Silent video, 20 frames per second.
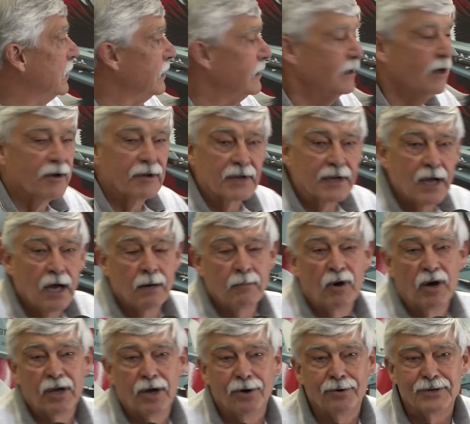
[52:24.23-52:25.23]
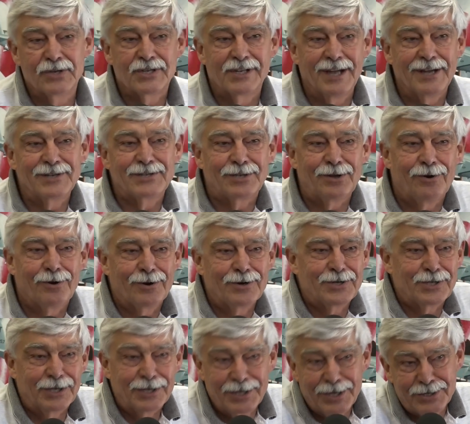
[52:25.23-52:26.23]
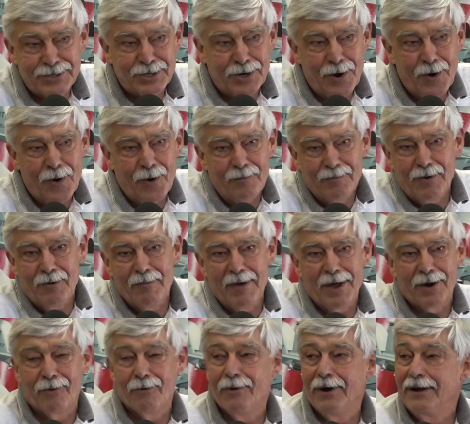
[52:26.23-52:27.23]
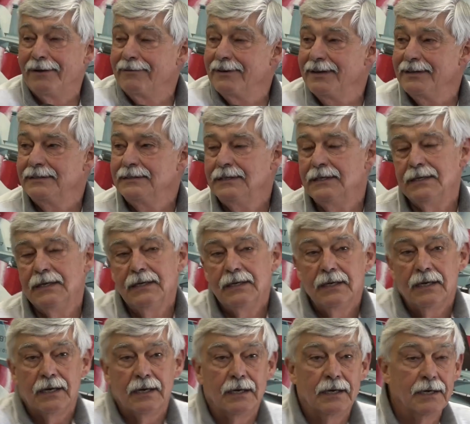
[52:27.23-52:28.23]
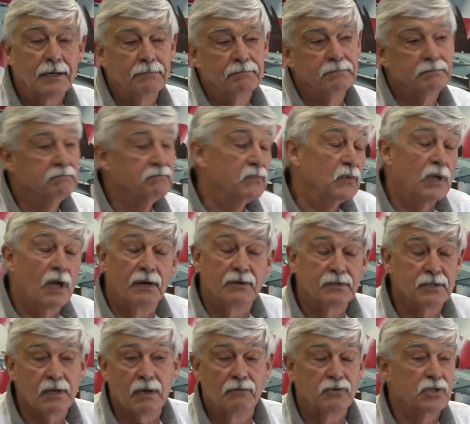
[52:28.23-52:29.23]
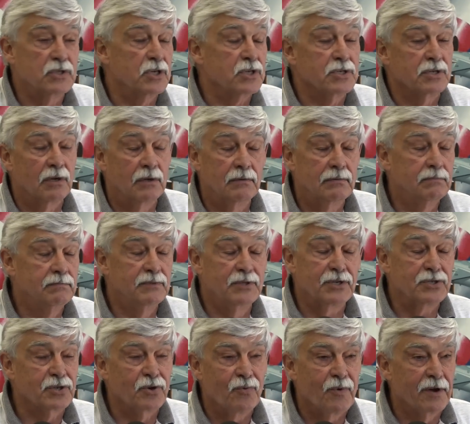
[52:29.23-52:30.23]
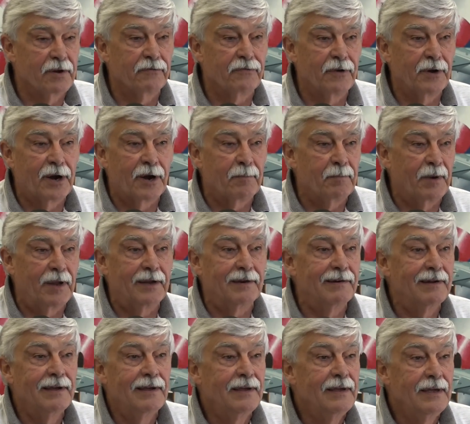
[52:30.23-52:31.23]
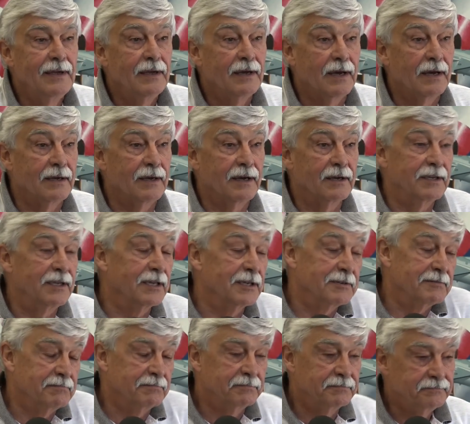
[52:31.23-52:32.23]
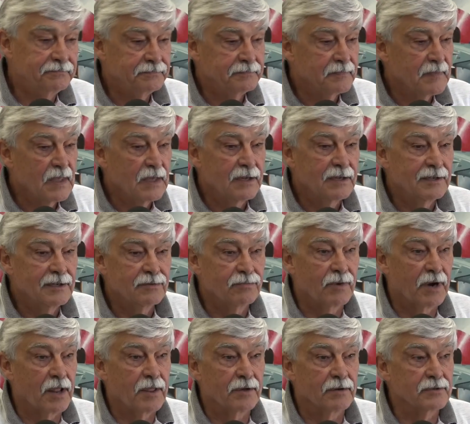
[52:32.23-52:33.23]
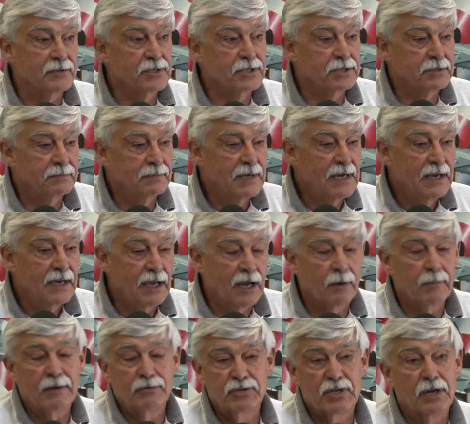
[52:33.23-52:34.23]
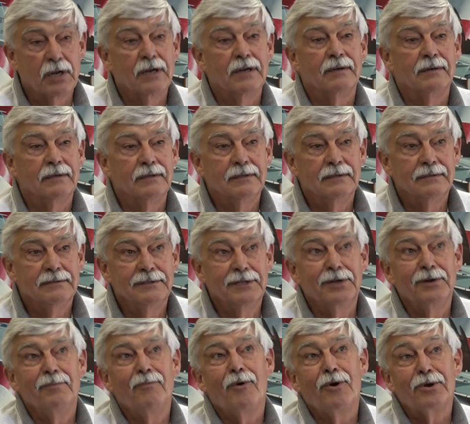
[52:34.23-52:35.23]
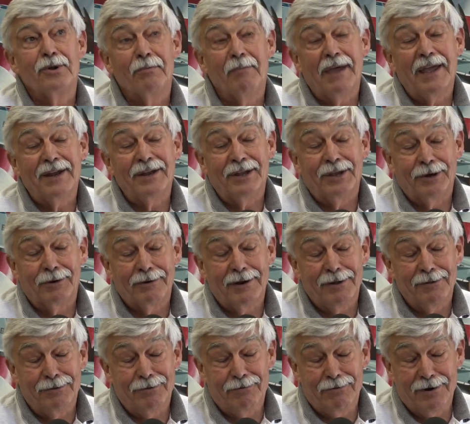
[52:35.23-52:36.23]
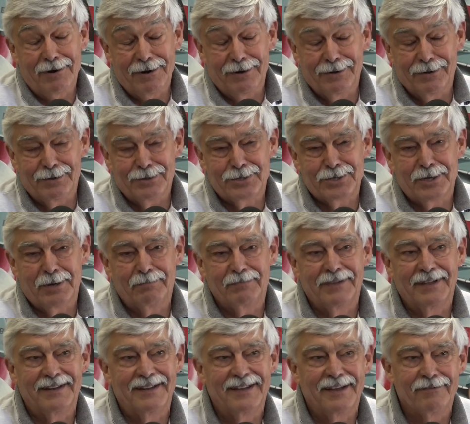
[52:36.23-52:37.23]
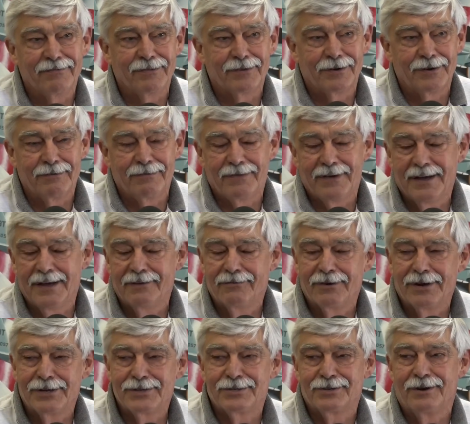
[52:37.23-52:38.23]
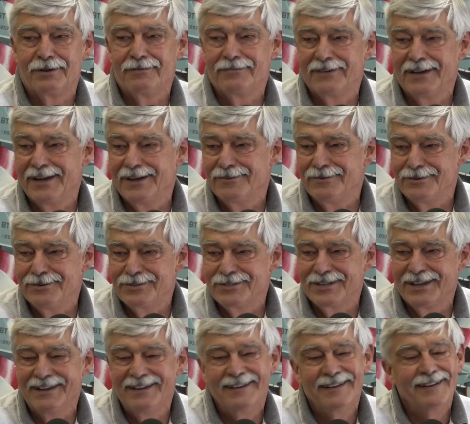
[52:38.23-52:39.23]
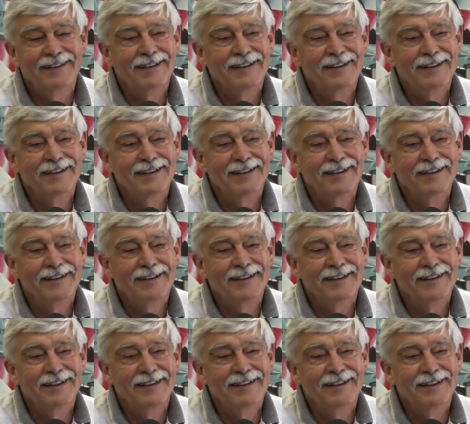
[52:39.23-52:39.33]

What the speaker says: Now, the cowboy always likes the horse that gets you home no matter what, right? It was just a wonderful airplane. Again, one of those, it was a little more demanding around the rear end of the ship than the F-35 or X-35, I would say.